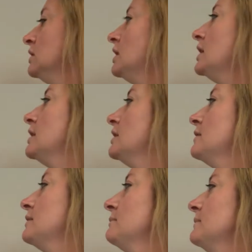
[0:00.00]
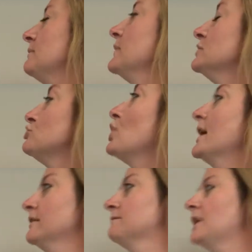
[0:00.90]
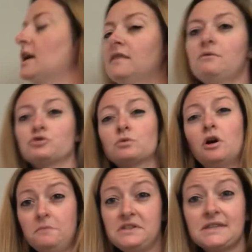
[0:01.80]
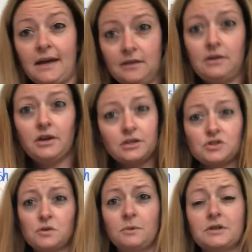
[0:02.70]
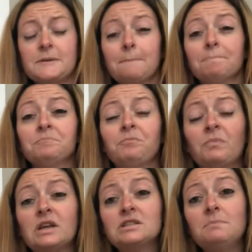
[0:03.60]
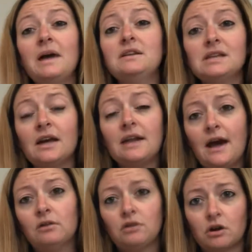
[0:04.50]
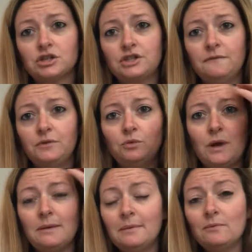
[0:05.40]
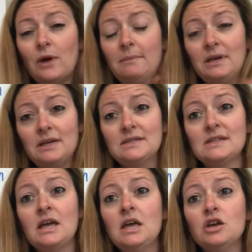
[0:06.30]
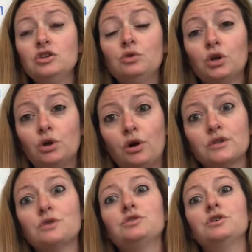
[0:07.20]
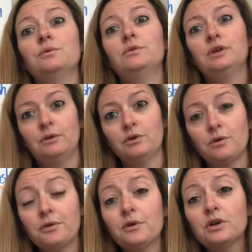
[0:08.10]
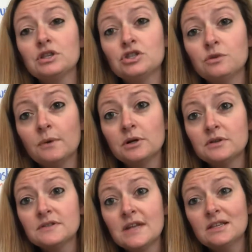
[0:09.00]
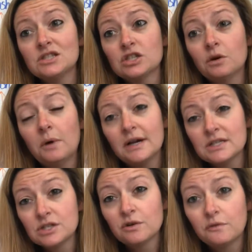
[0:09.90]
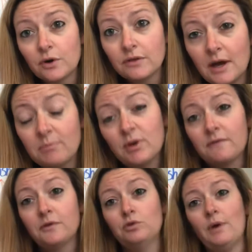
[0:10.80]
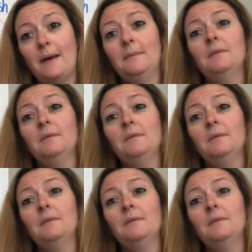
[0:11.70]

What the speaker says: the dragonfly. Those would all be secondary consumers. Depending on how large the food web is, you could also do, your third consumers and so on and so forth up your food web.